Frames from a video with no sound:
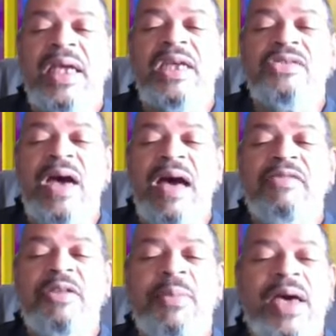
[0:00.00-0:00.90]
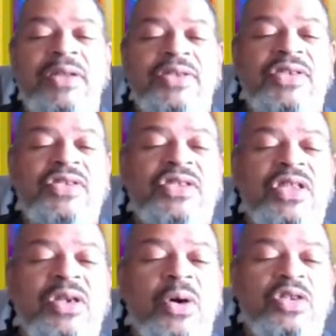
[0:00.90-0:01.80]
and drive them out just as
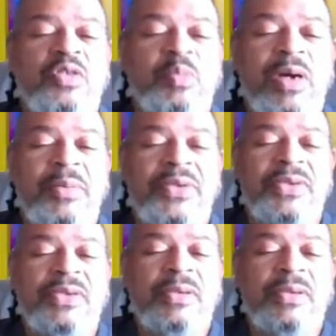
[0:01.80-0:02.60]
the Lord has promised.